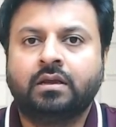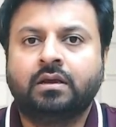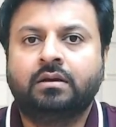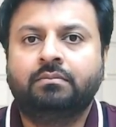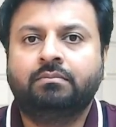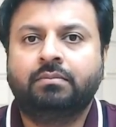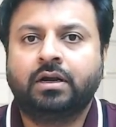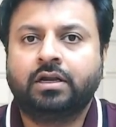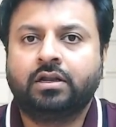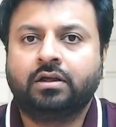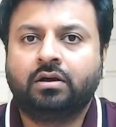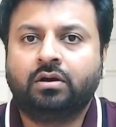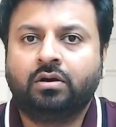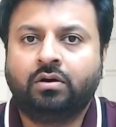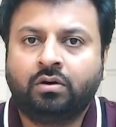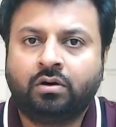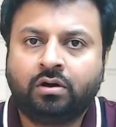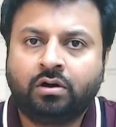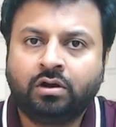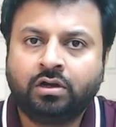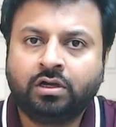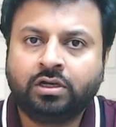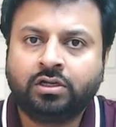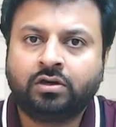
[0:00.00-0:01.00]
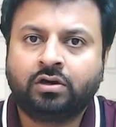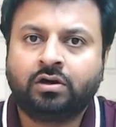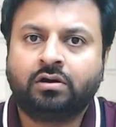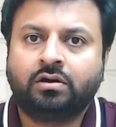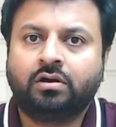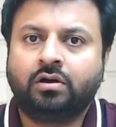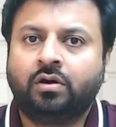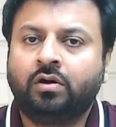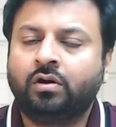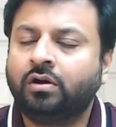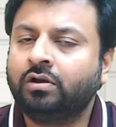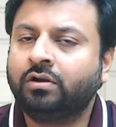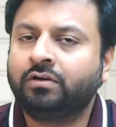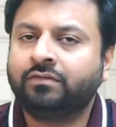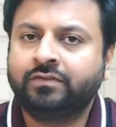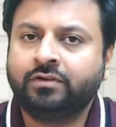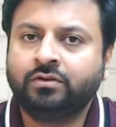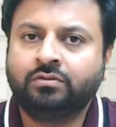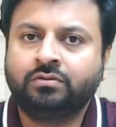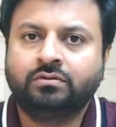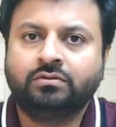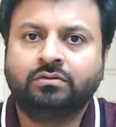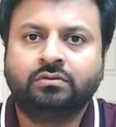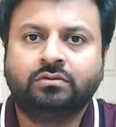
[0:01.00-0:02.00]
But all of
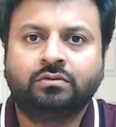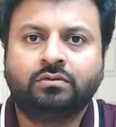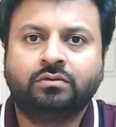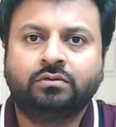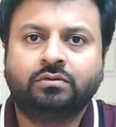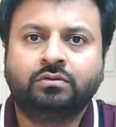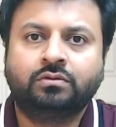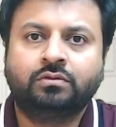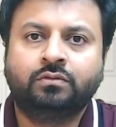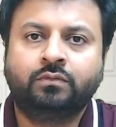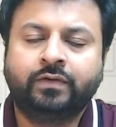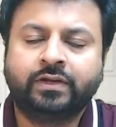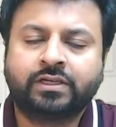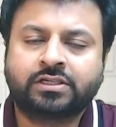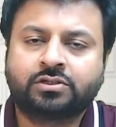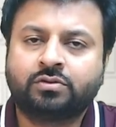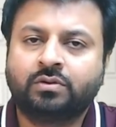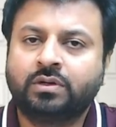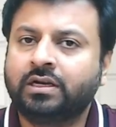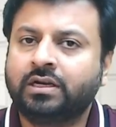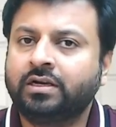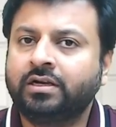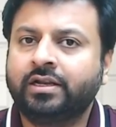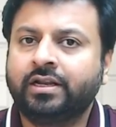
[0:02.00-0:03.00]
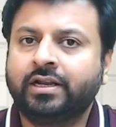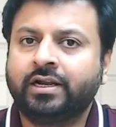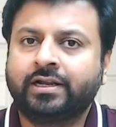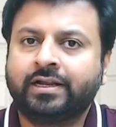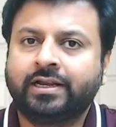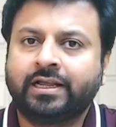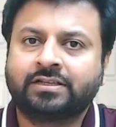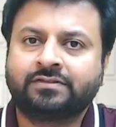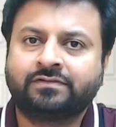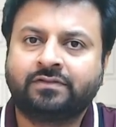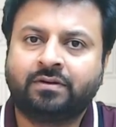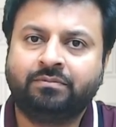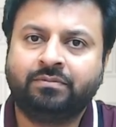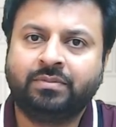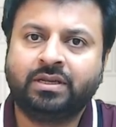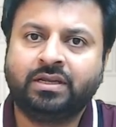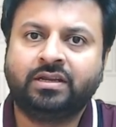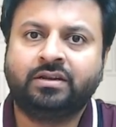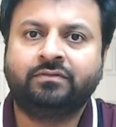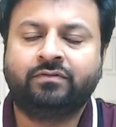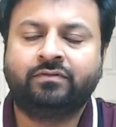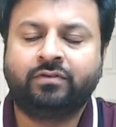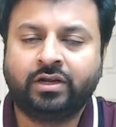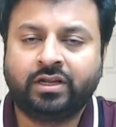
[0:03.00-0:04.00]
you who wish to learn direct tax from me
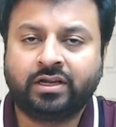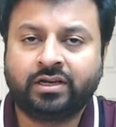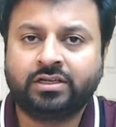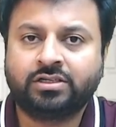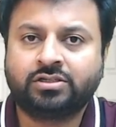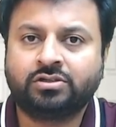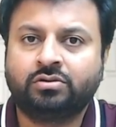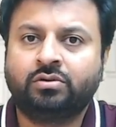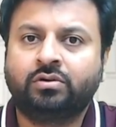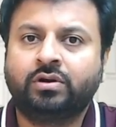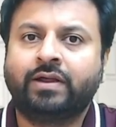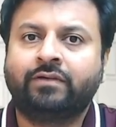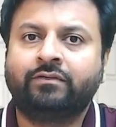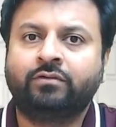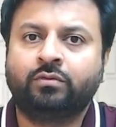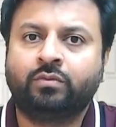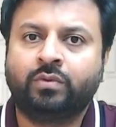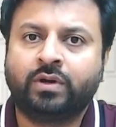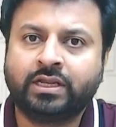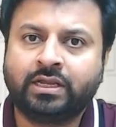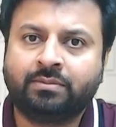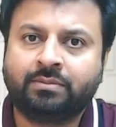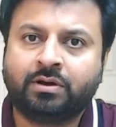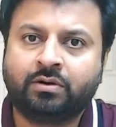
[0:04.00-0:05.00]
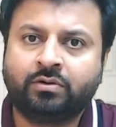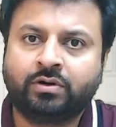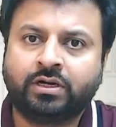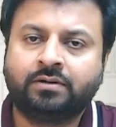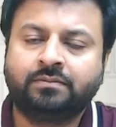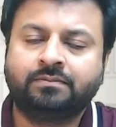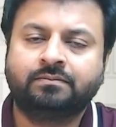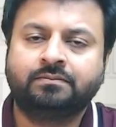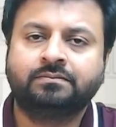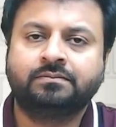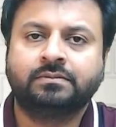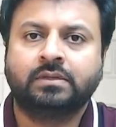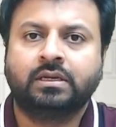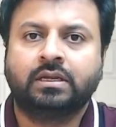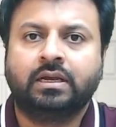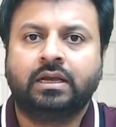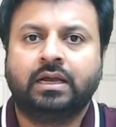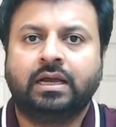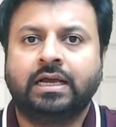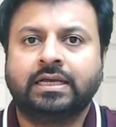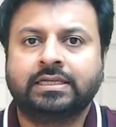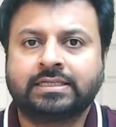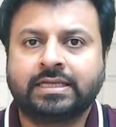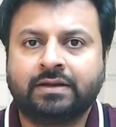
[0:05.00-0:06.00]
in full English, you don't have to worry about it.
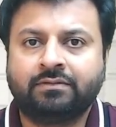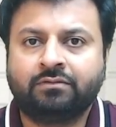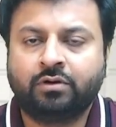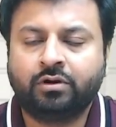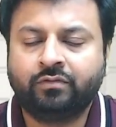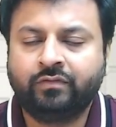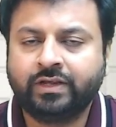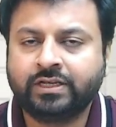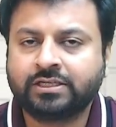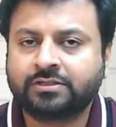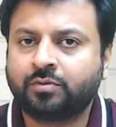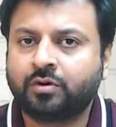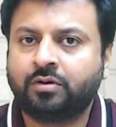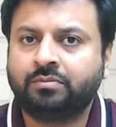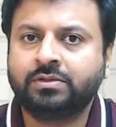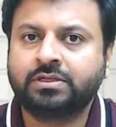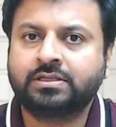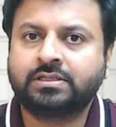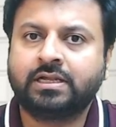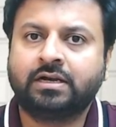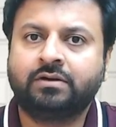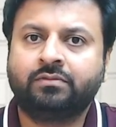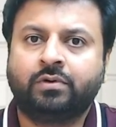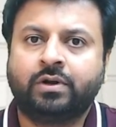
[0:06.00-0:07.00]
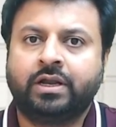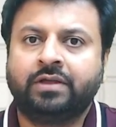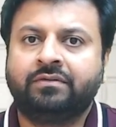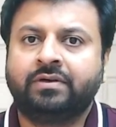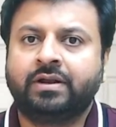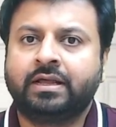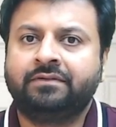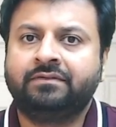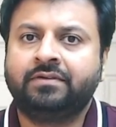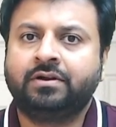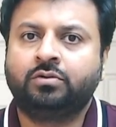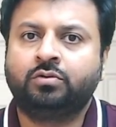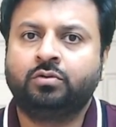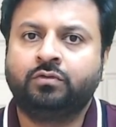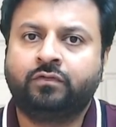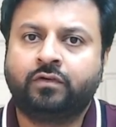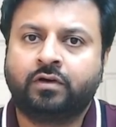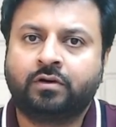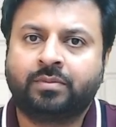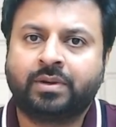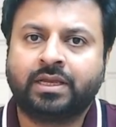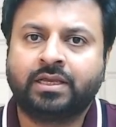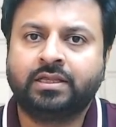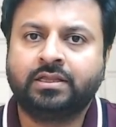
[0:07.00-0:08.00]
As I've always promised that whatever I will do
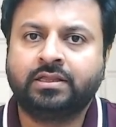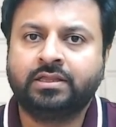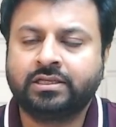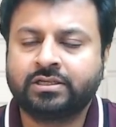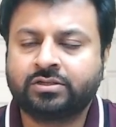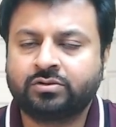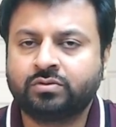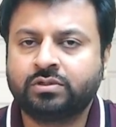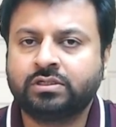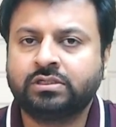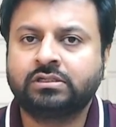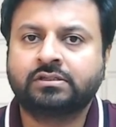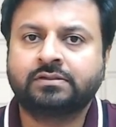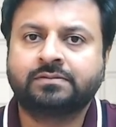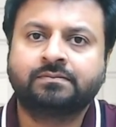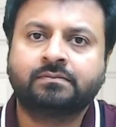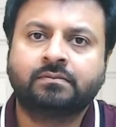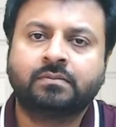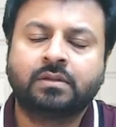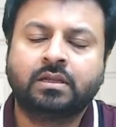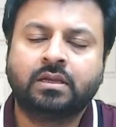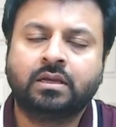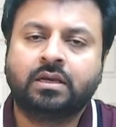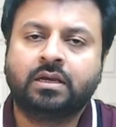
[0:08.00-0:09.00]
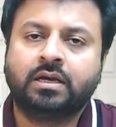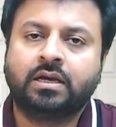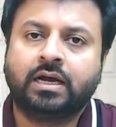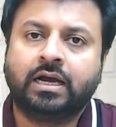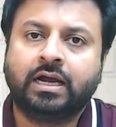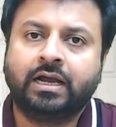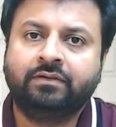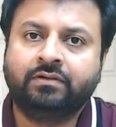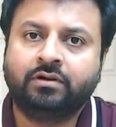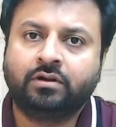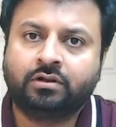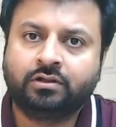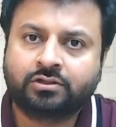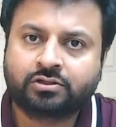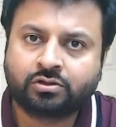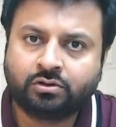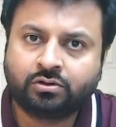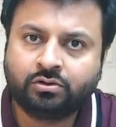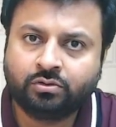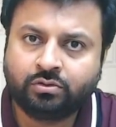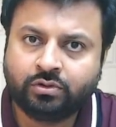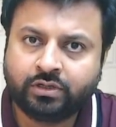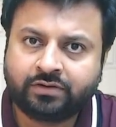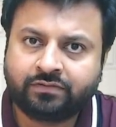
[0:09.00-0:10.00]
for my Hindi students, I will also
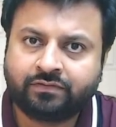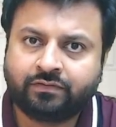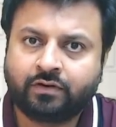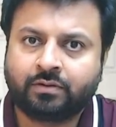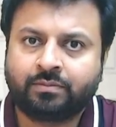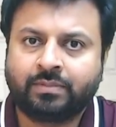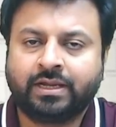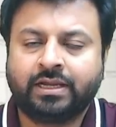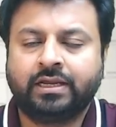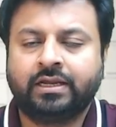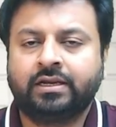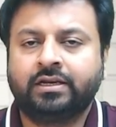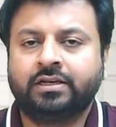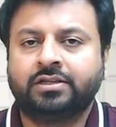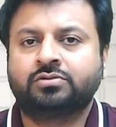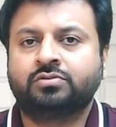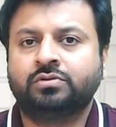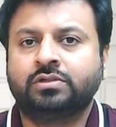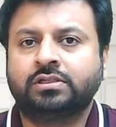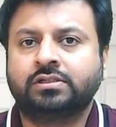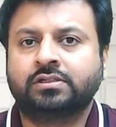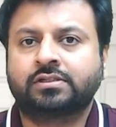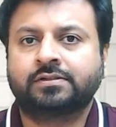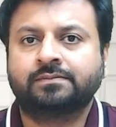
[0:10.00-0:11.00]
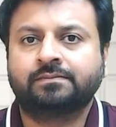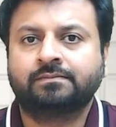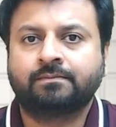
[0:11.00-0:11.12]
do it for my English students.